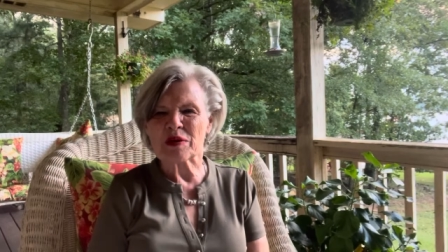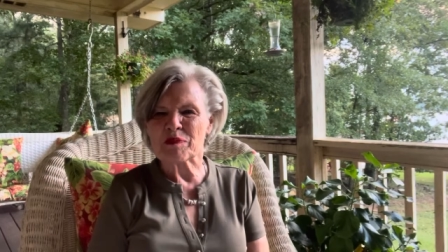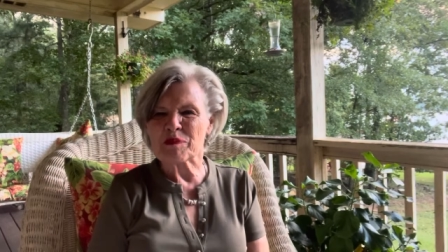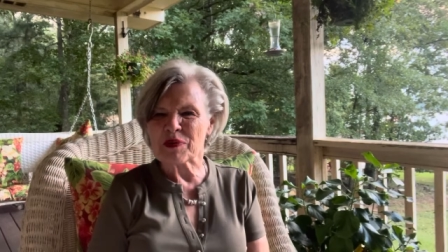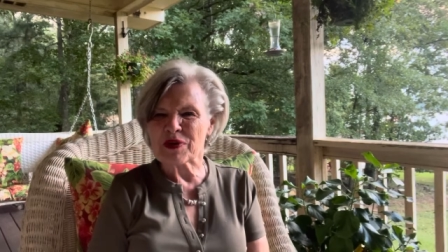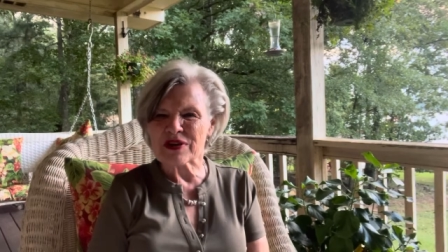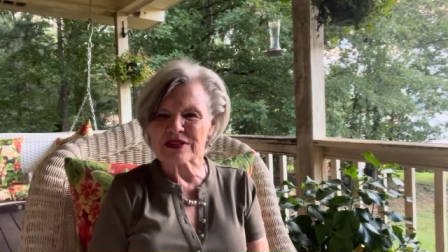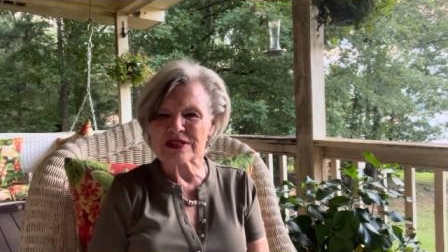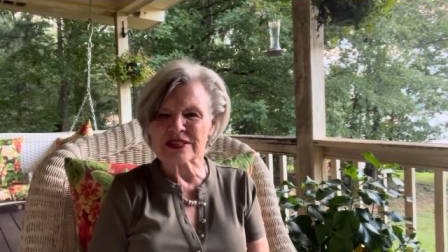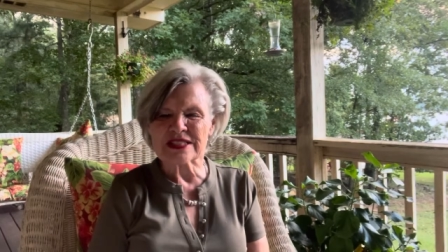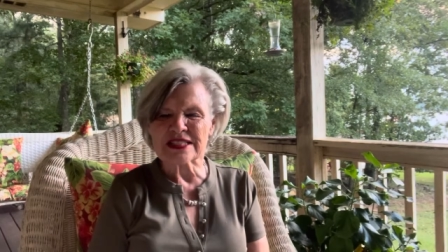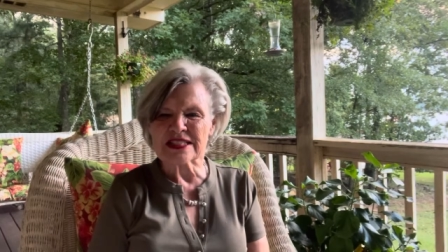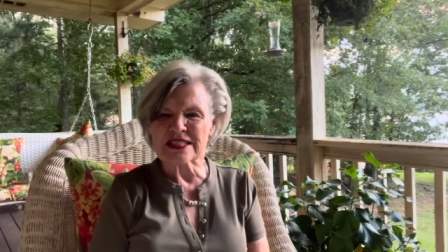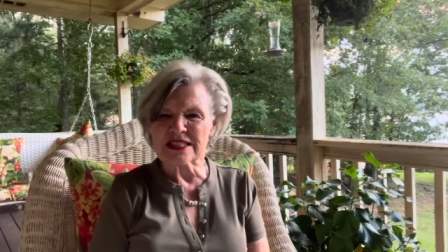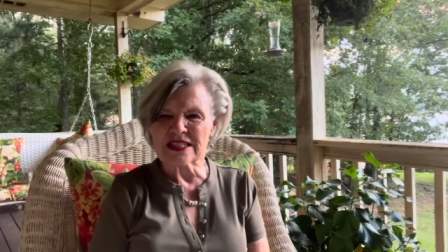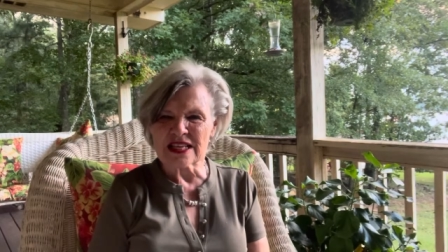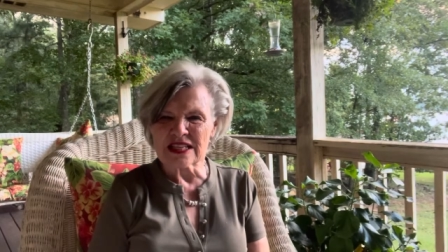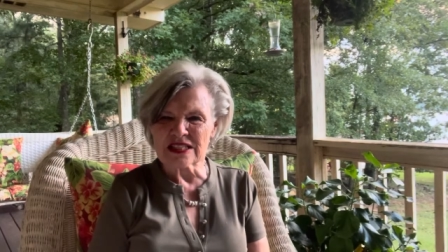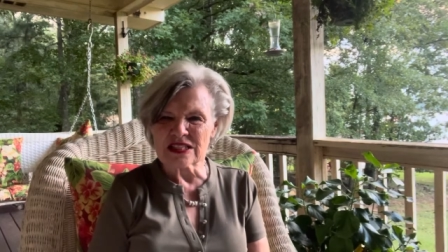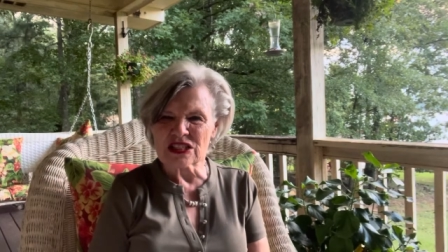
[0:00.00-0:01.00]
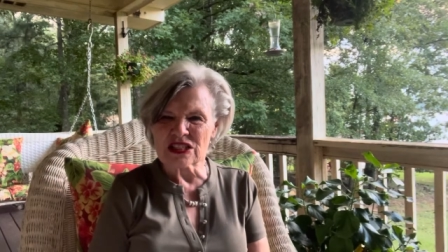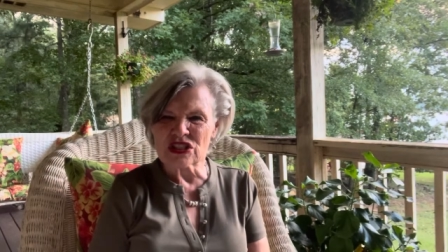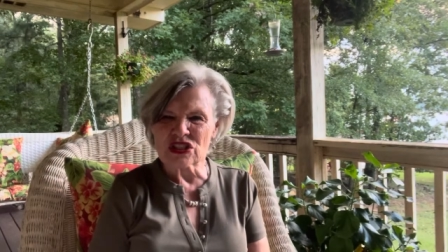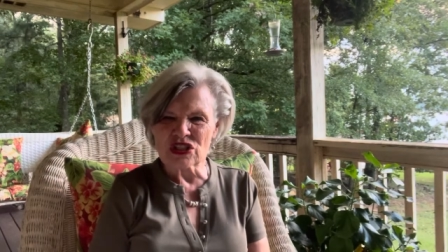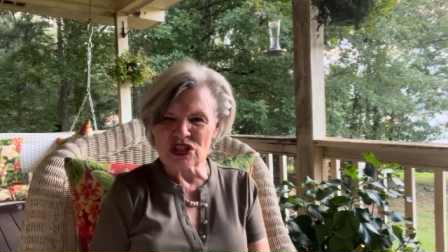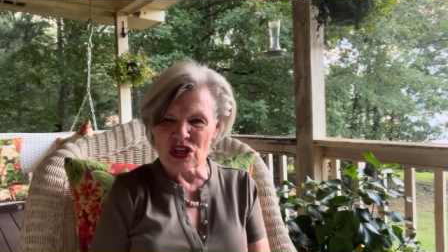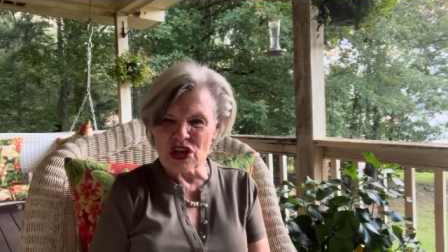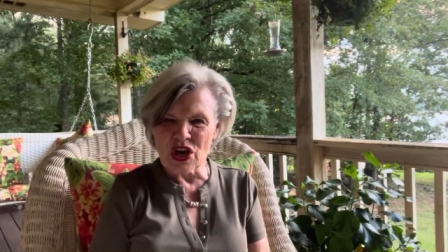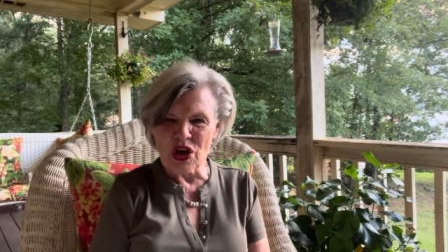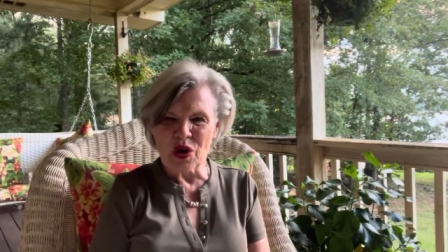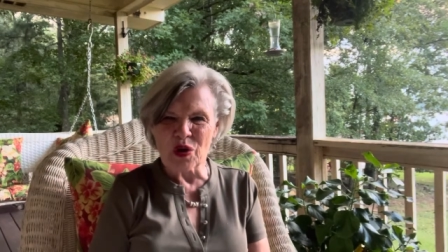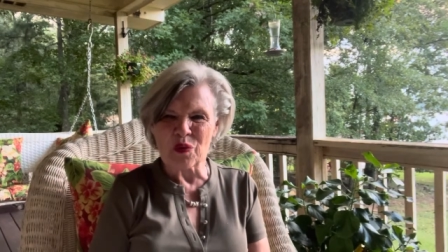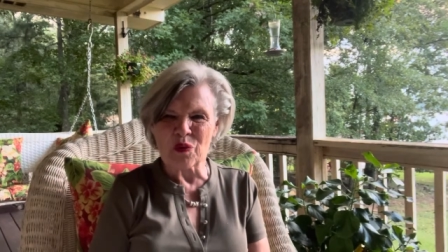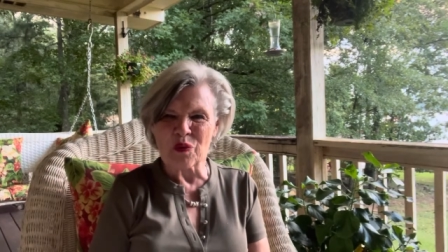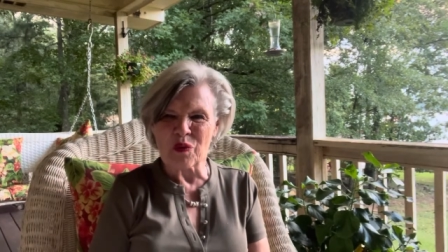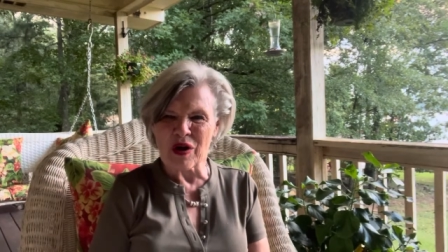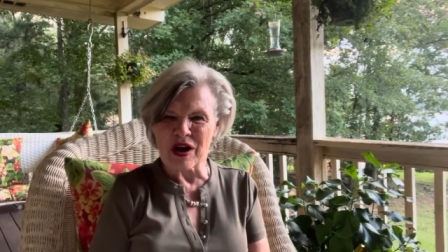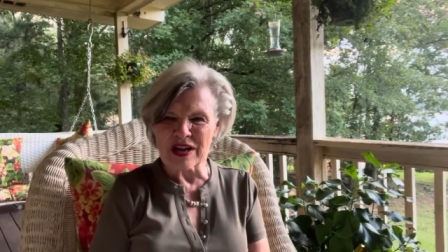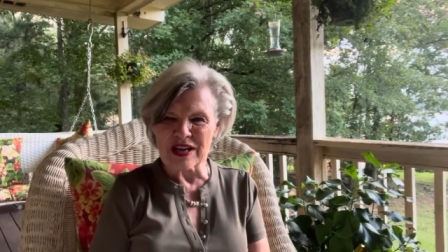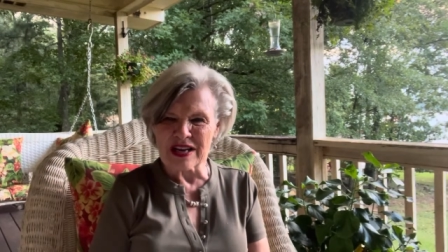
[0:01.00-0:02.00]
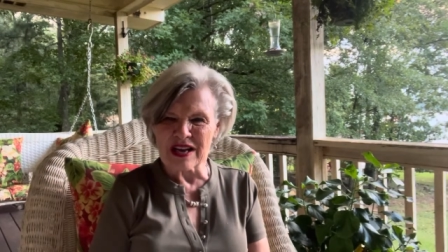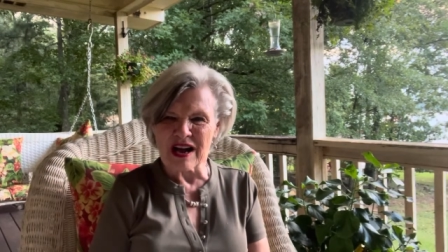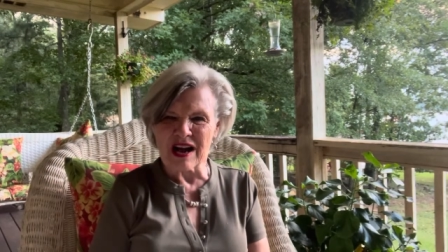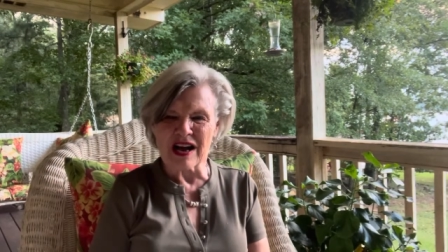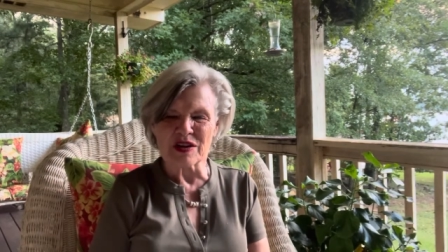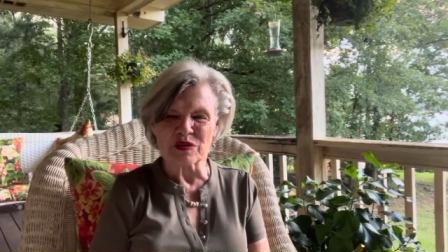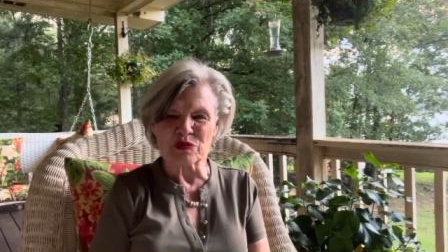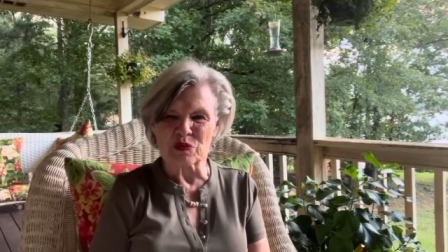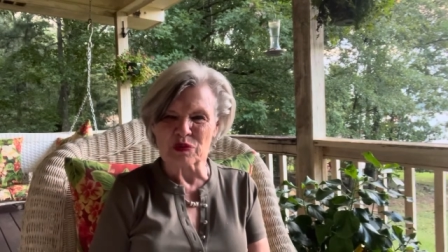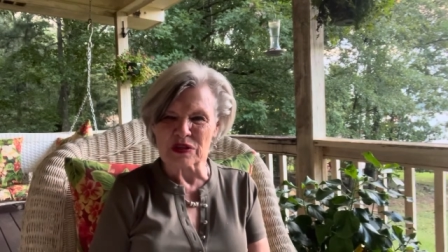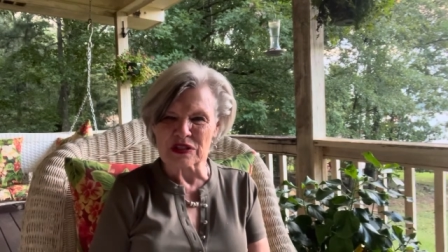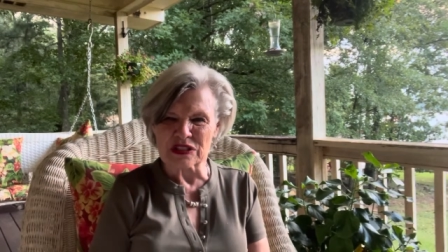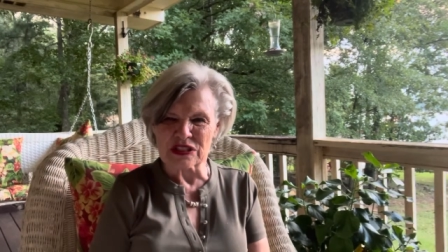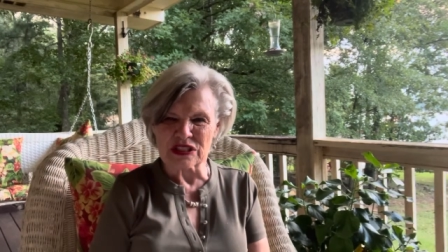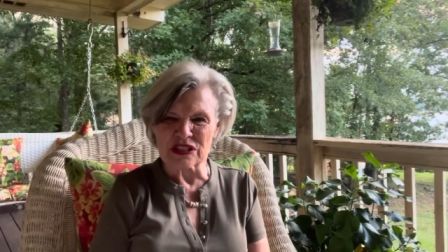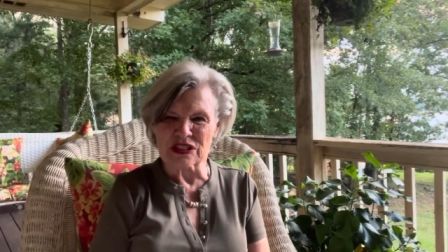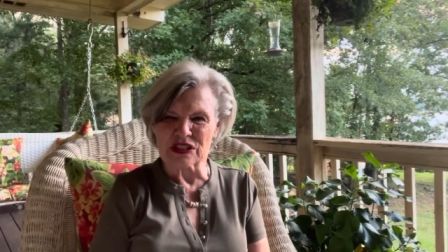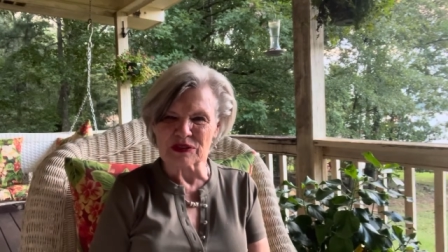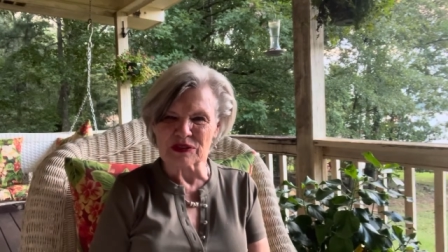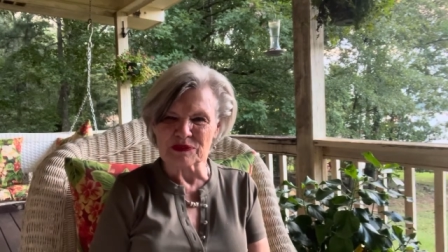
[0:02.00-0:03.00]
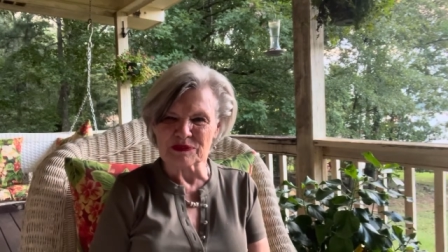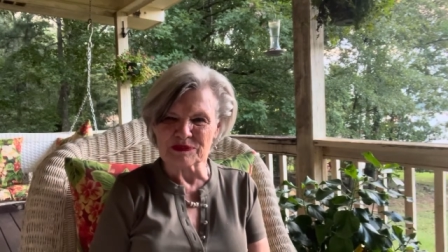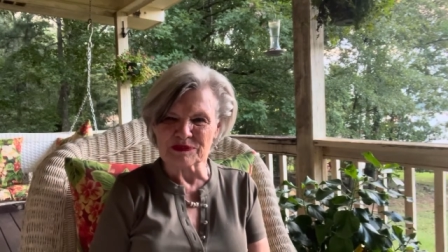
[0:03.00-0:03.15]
person doesn't know what God will do.